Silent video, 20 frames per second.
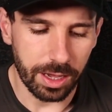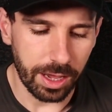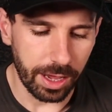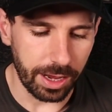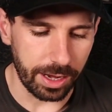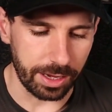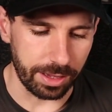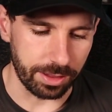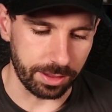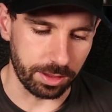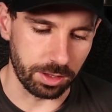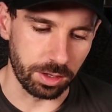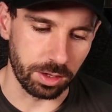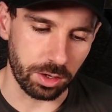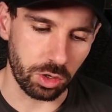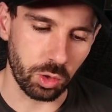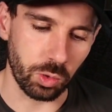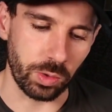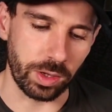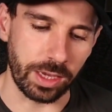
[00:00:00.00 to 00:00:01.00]
is
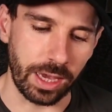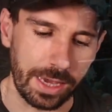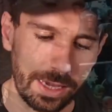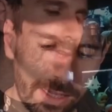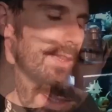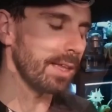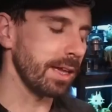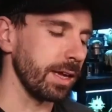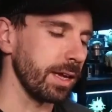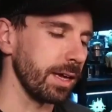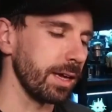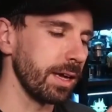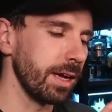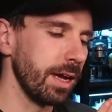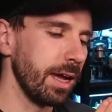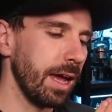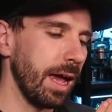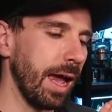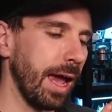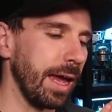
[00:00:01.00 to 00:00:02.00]
that creating
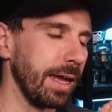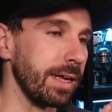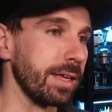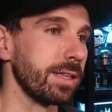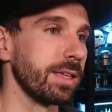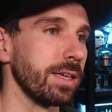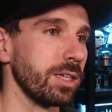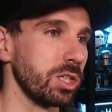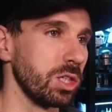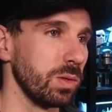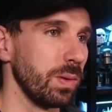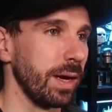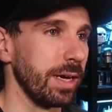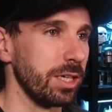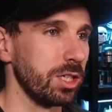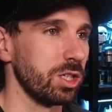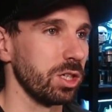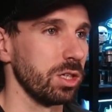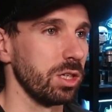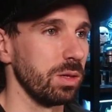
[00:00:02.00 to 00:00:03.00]
a
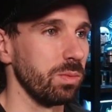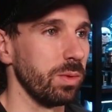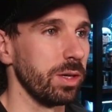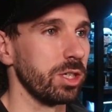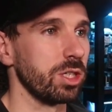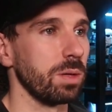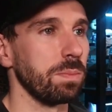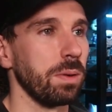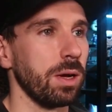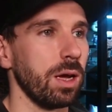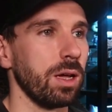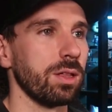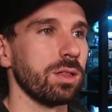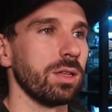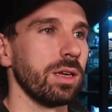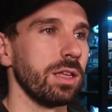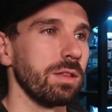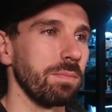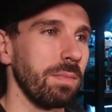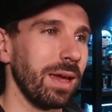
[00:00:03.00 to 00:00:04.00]
situation in which the
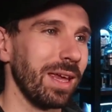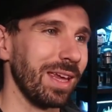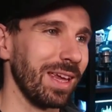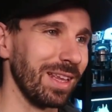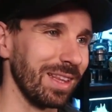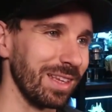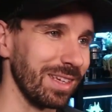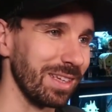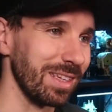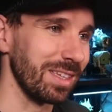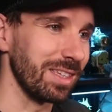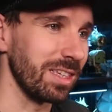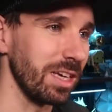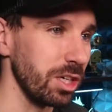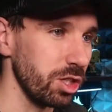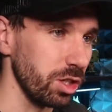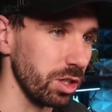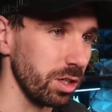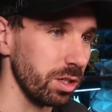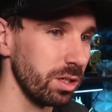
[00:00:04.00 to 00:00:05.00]
person is making the
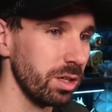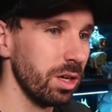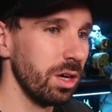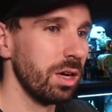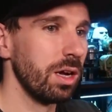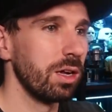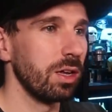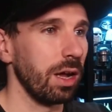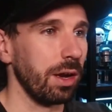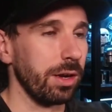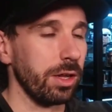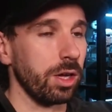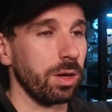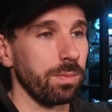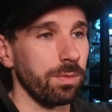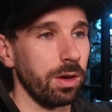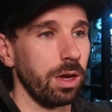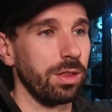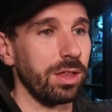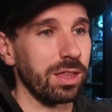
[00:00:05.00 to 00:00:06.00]
decision, how do you
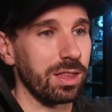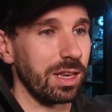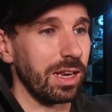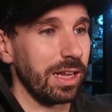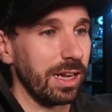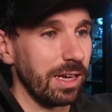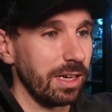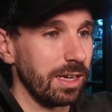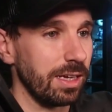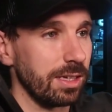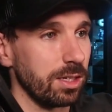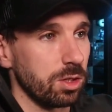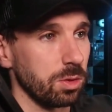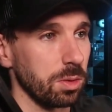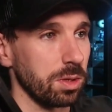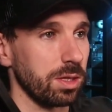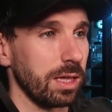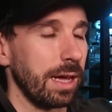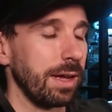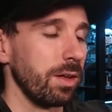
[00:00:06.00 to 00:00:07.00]
convert this lead into
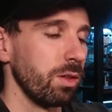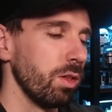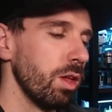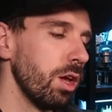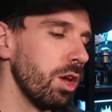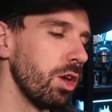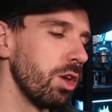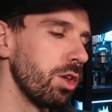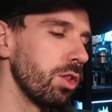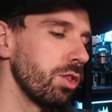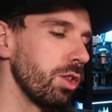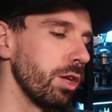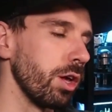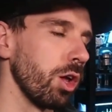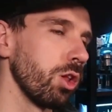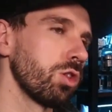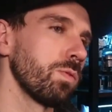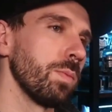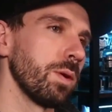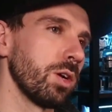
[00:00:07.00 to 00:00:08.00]
a sale? The
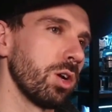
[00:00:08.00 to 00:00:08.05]
ultimate